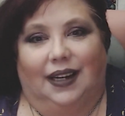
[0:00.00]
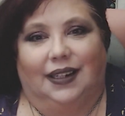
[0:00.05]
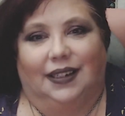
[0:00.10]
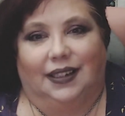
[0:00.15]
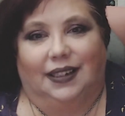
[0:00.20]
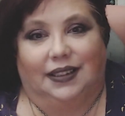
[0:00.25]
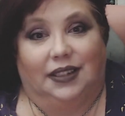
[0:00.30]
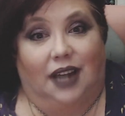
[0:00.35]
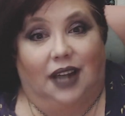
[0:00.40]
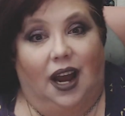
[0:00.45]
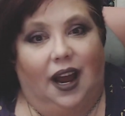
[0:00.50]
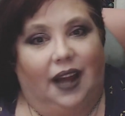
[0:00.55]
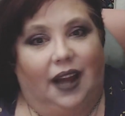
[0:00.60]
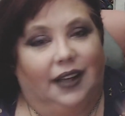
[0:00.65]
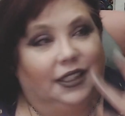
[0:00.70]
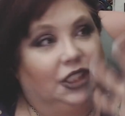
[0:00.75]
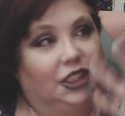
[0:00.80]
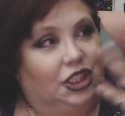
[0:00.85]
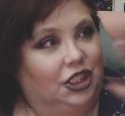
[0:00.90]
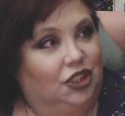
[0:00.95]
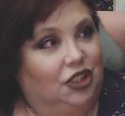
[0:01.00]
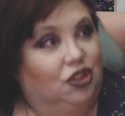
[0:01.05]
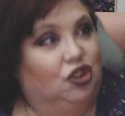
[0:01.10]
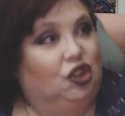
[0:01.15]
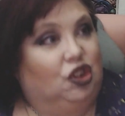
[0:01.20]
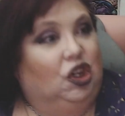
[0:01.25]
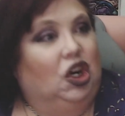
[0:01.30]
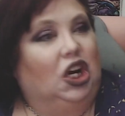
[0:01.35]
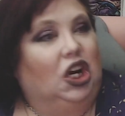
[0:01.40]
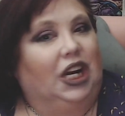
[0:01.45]
got just
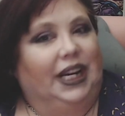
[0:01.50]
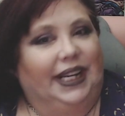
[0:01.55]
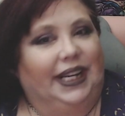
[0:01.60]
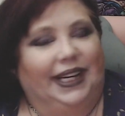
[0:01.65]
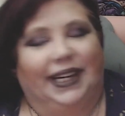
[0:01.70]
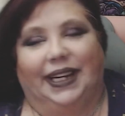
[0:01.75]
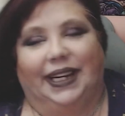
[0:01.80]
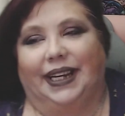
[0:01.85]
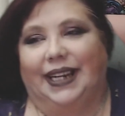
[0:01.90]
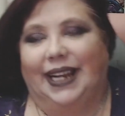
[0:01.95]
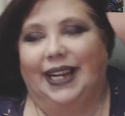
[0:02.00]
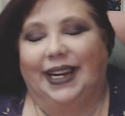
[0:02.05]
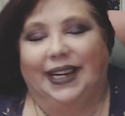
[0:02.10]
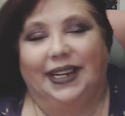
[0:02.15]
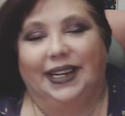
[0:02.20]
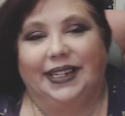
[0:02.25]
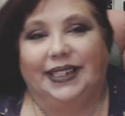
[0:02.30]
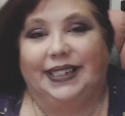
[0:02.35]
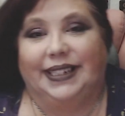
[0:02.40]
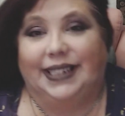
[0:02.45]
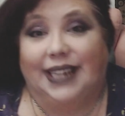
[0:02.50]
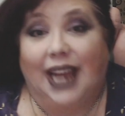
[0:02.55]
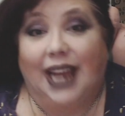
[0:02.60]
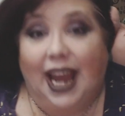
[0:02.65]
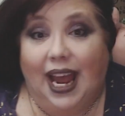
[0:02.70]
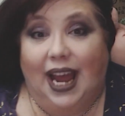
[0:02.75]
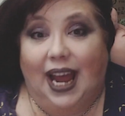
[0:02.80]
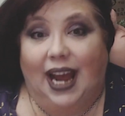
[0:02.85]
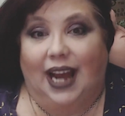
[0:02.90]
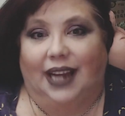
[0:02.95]
drawn in, and
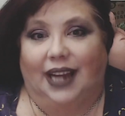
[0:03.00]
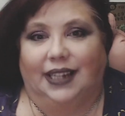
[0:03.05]
yeah,